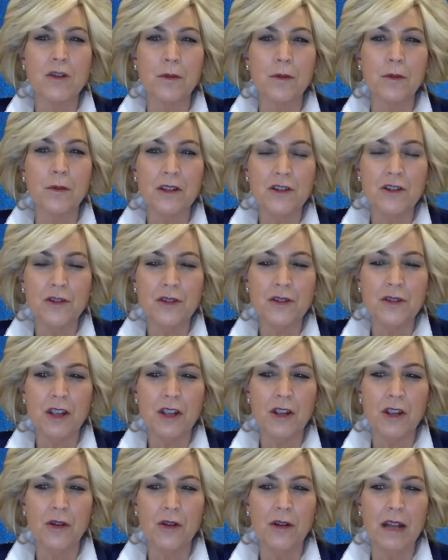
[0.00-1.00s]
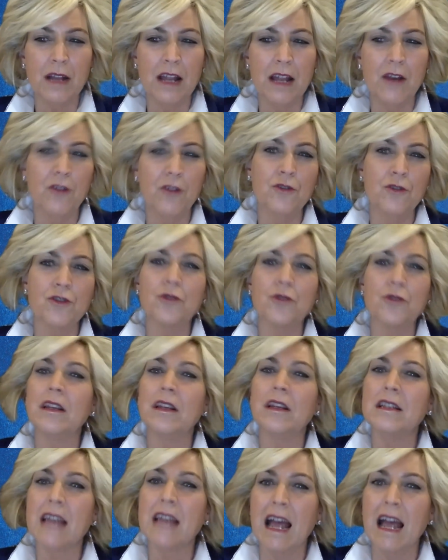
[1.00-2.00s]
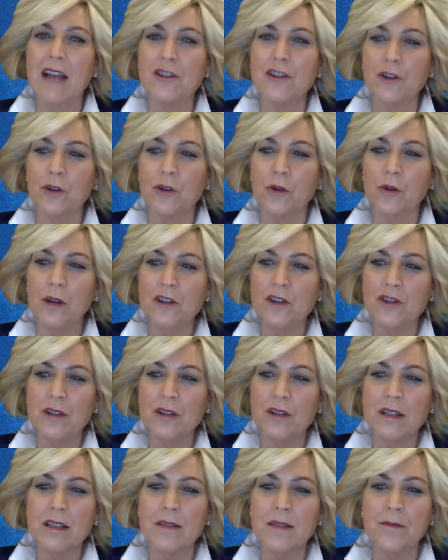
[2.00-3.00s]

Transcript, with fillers: please use the Q&A on your screen to ask your questions